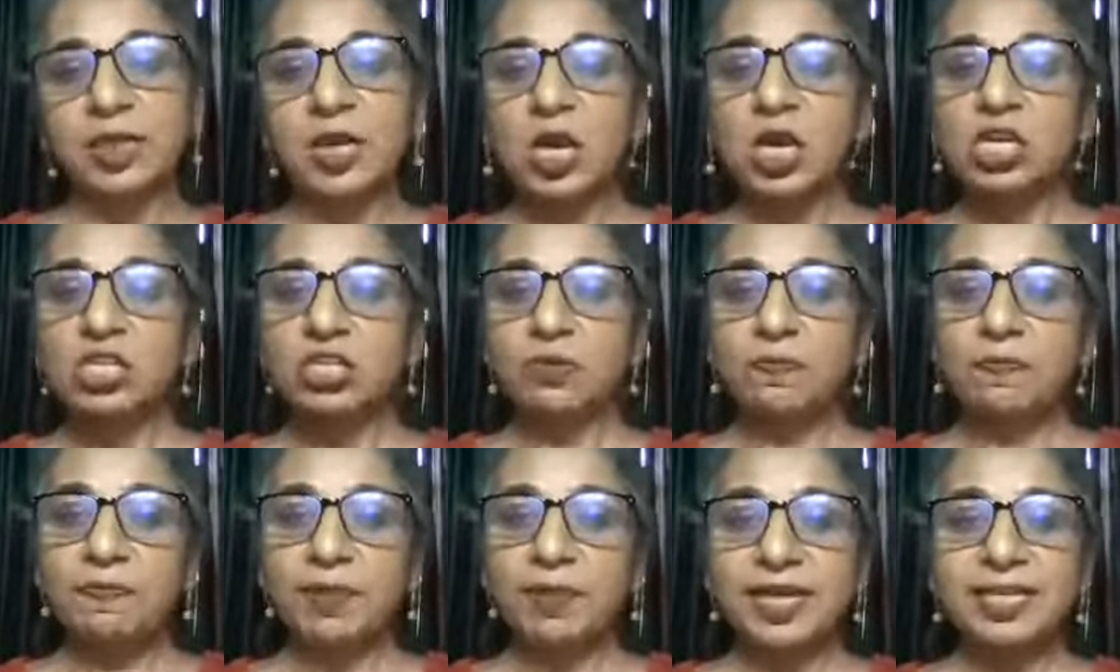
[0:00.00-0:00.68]
So
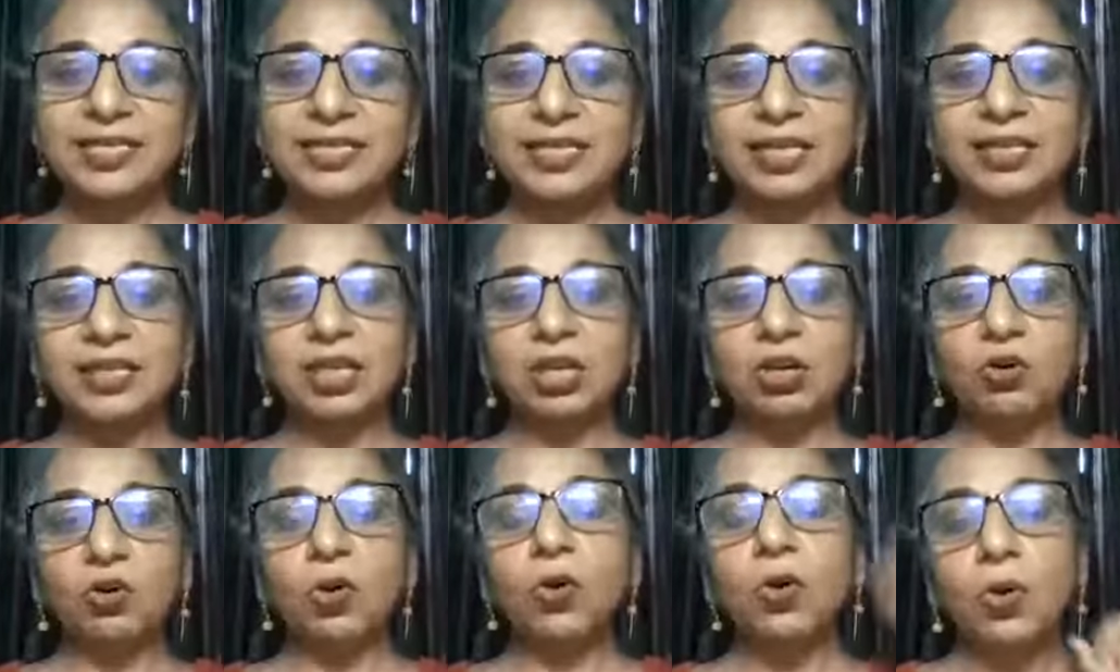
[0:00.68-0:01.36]
best and the
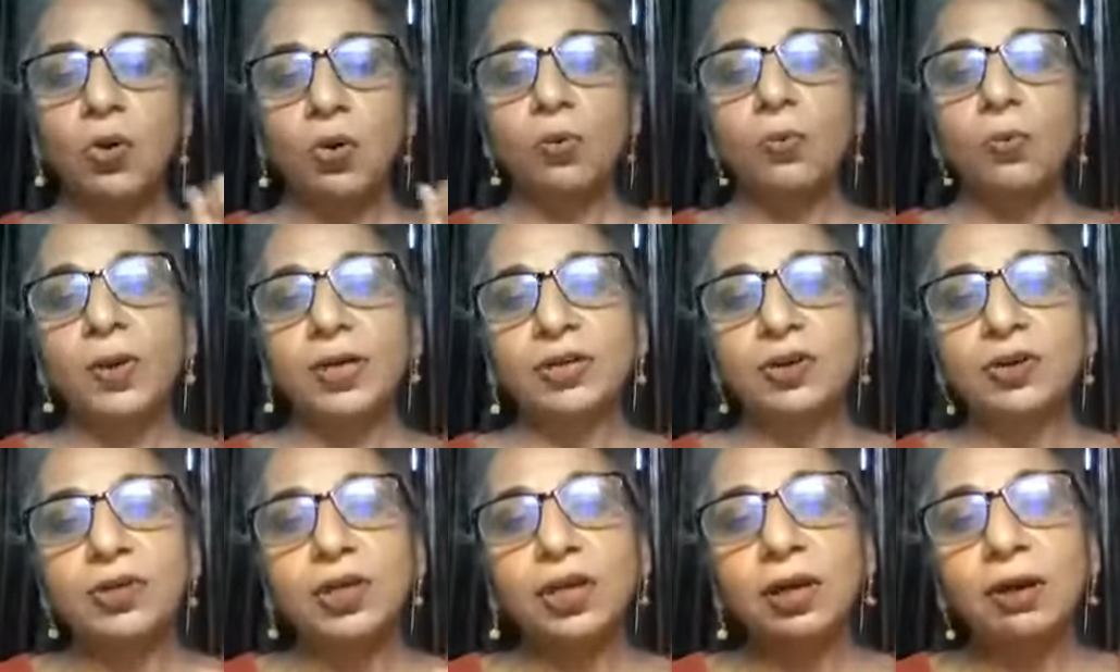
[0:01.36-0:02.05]
low, we're
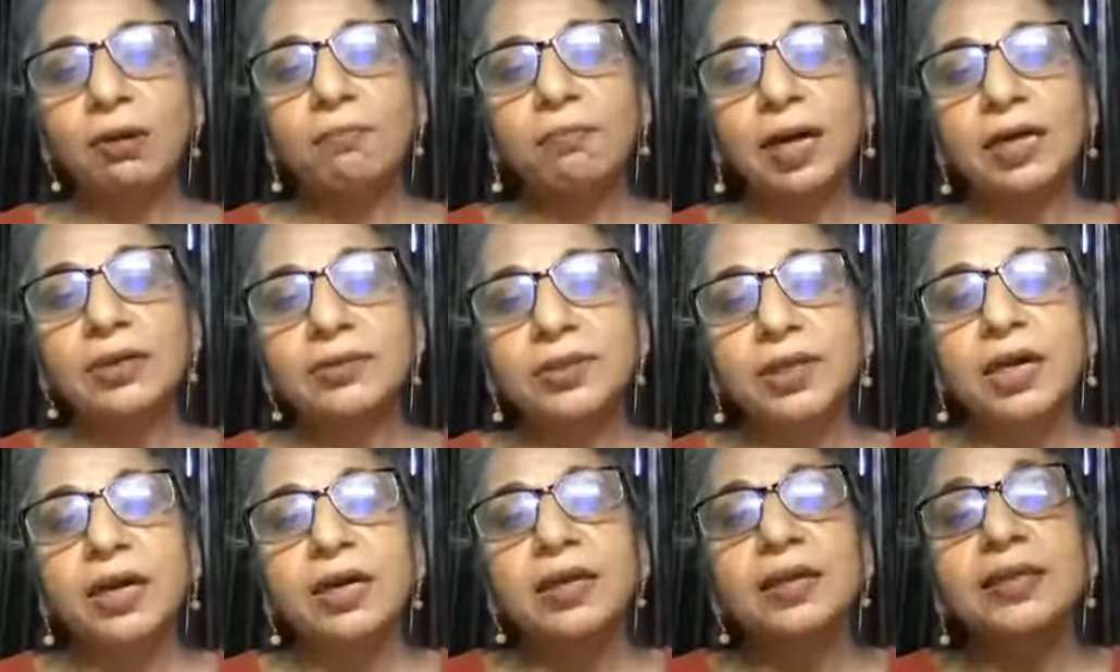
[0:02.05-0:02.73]
talking about
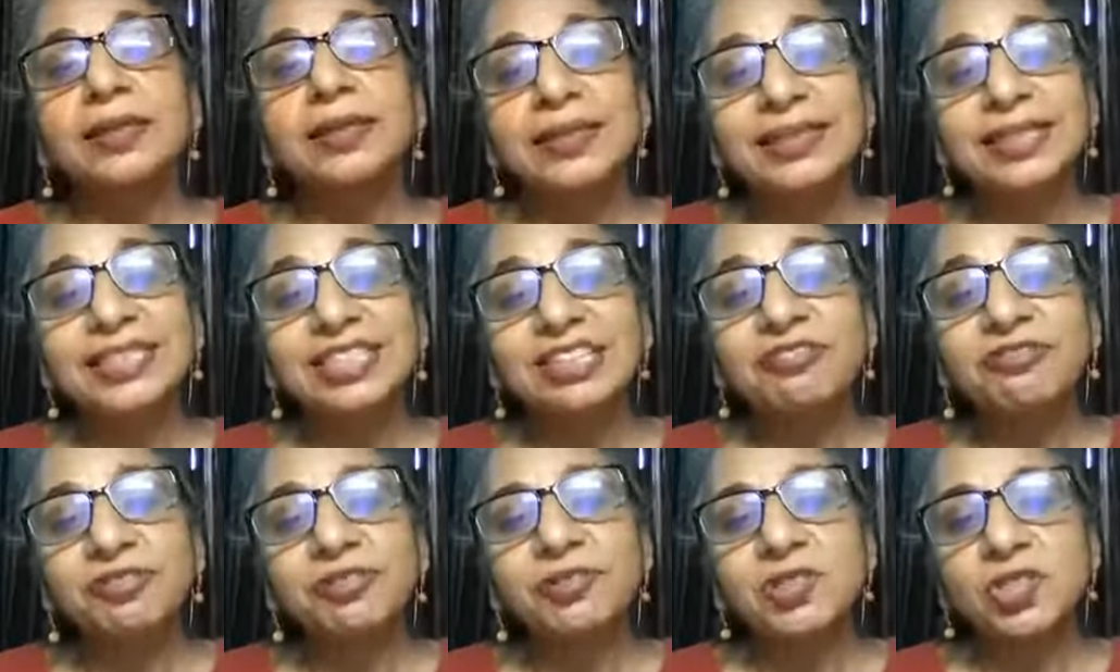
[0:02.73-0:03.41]
the
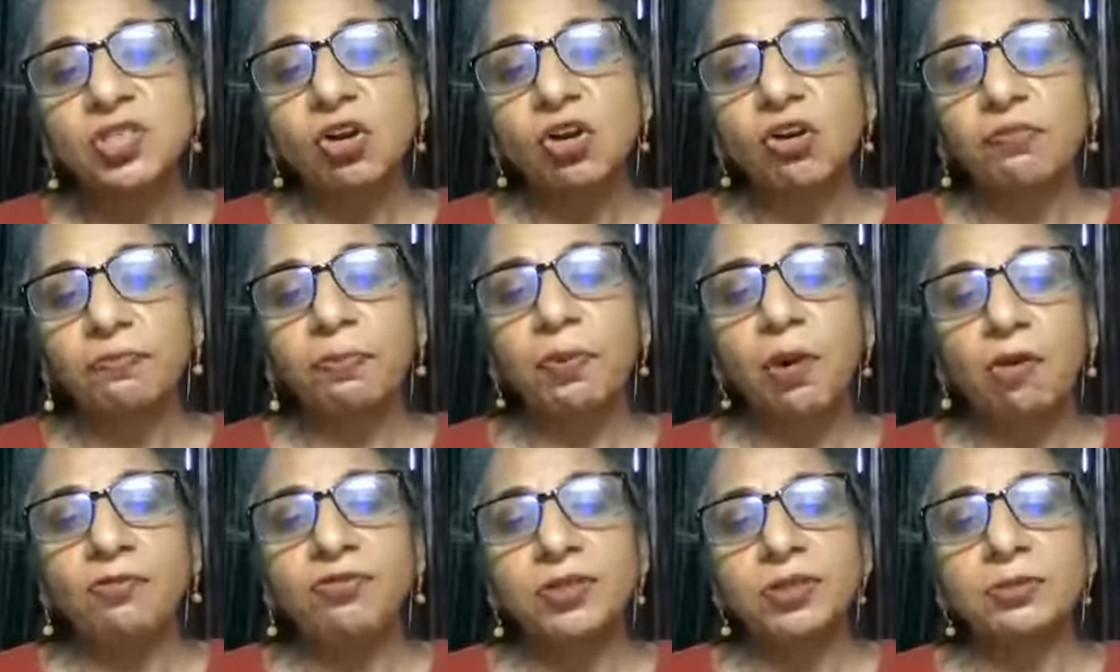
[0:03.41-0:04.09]
difference of
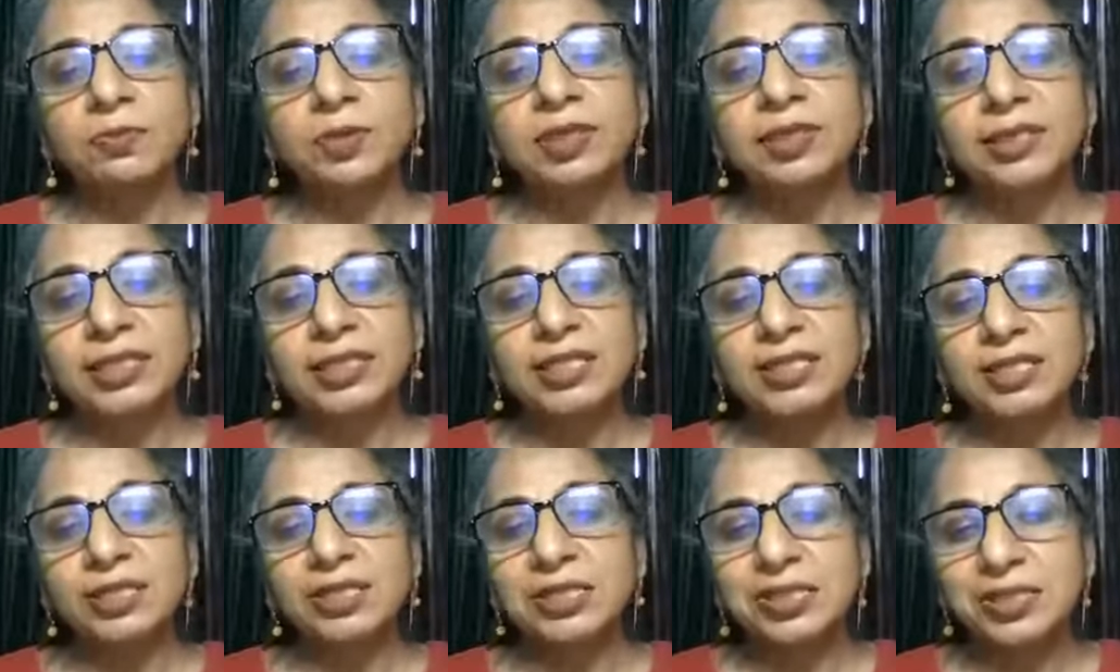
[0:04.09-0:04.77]
profitability
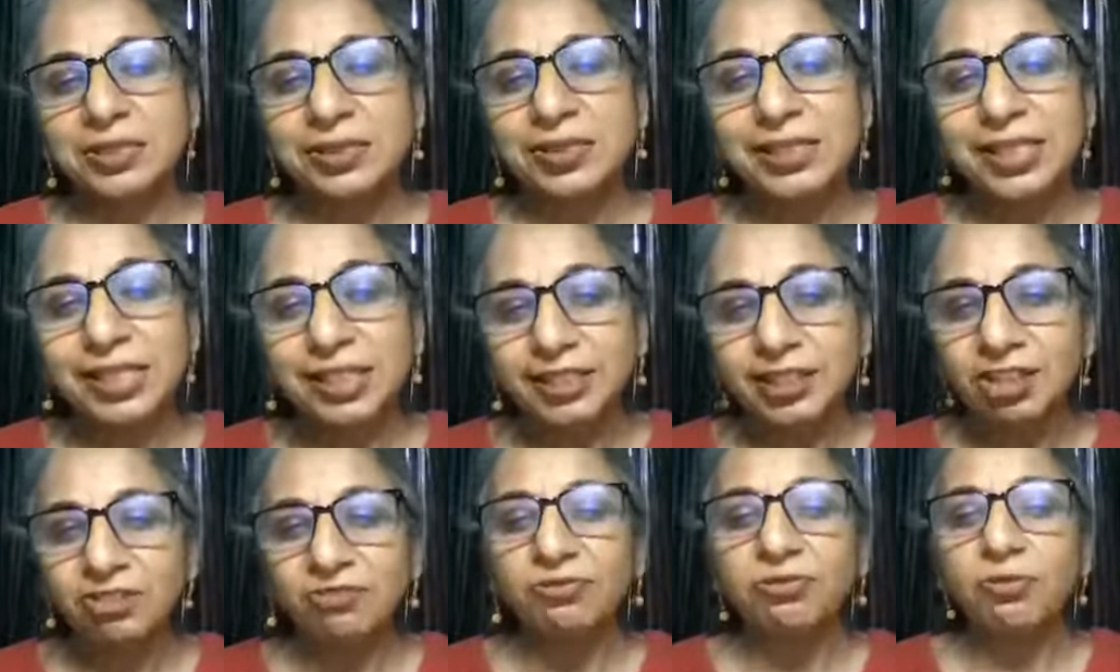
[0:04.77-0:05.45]
is
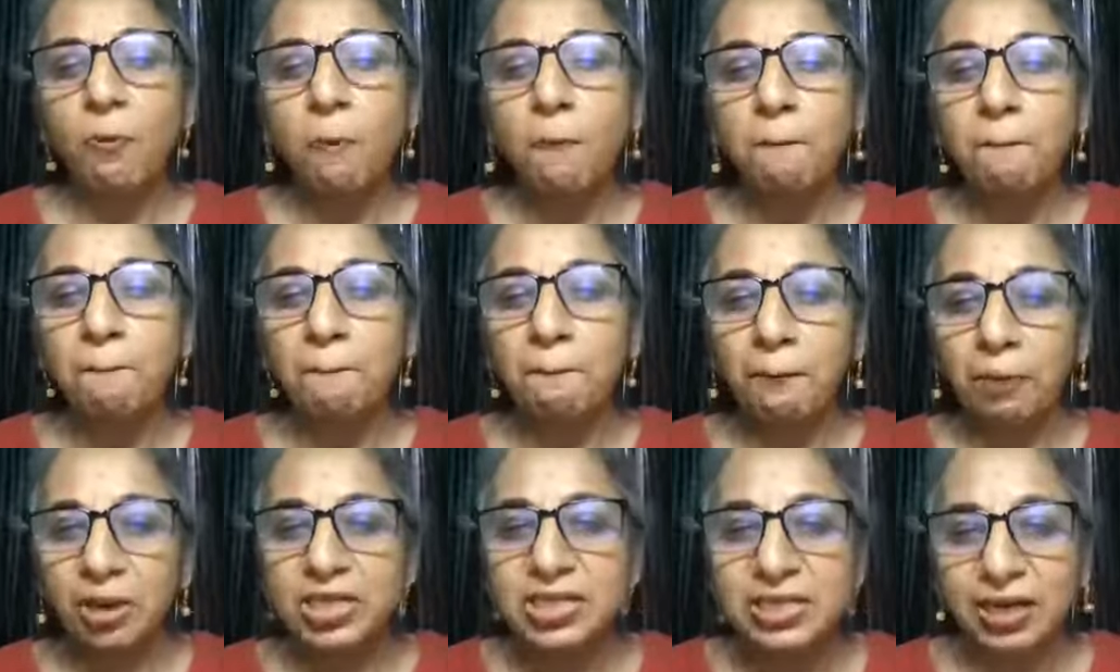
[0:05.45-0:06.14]

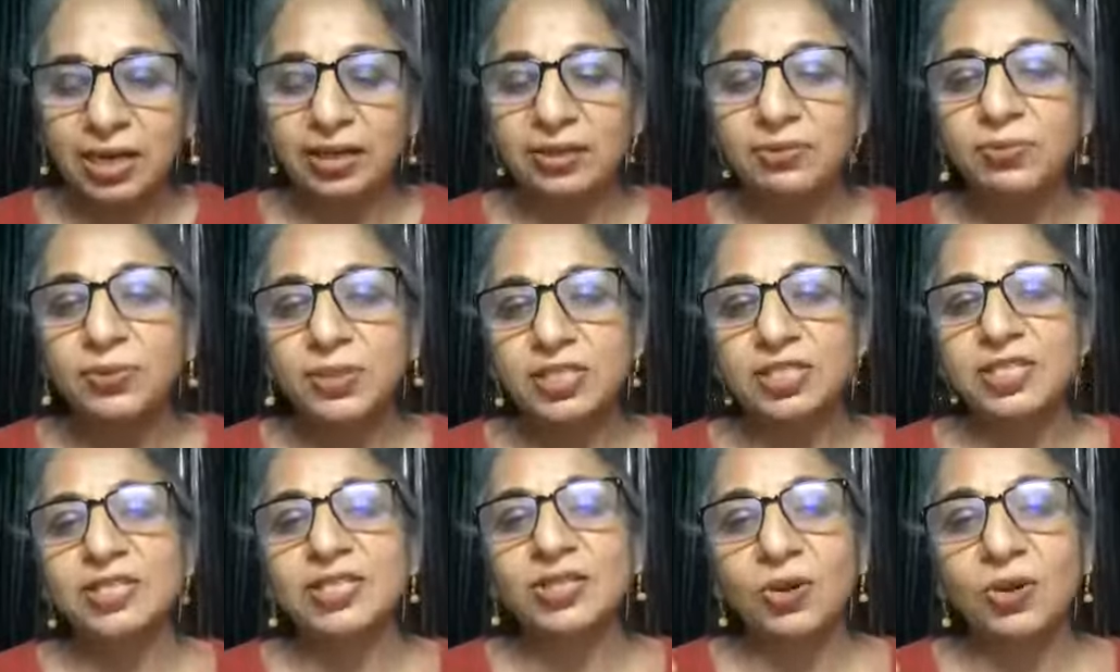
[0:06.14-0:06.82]
34%, which
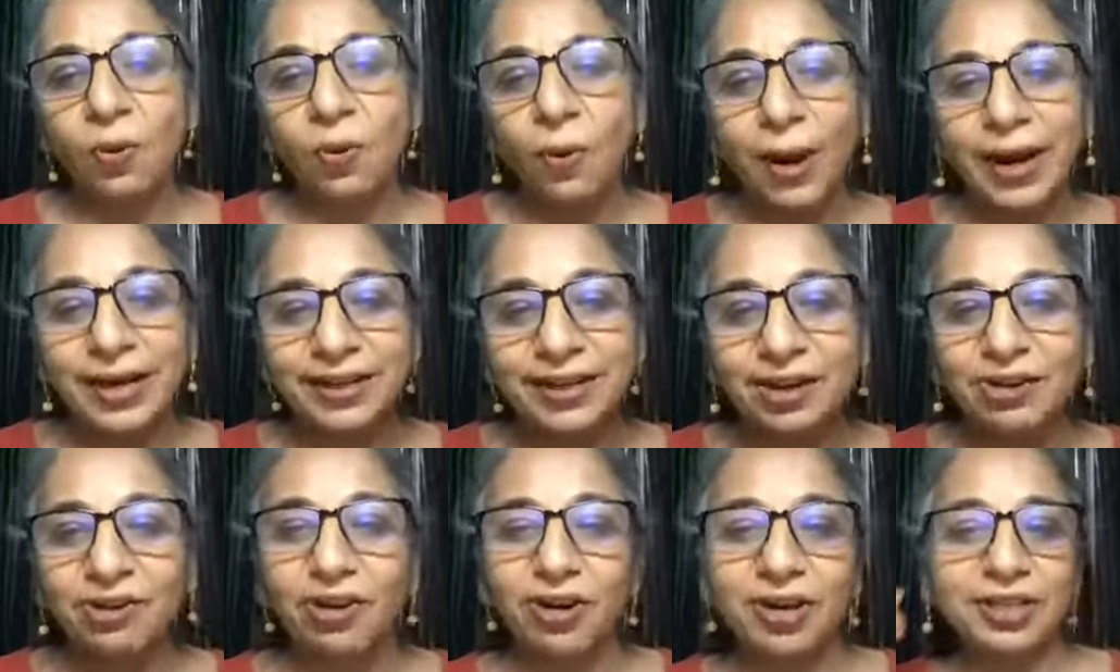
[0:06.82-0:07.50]
is quite a
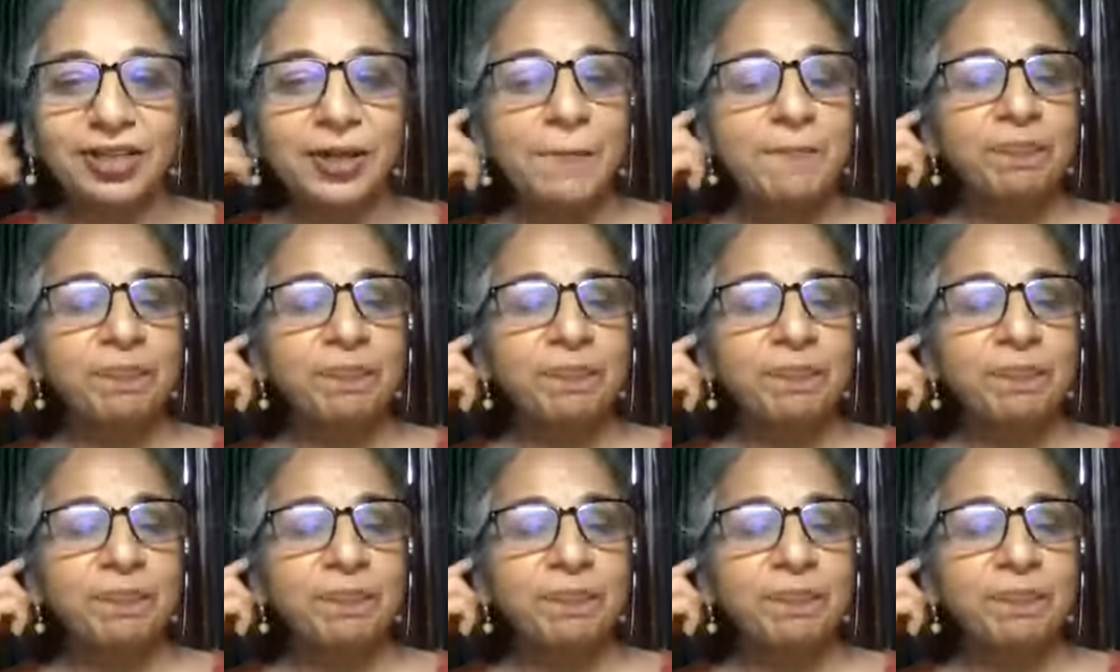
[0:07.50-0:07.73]
lot.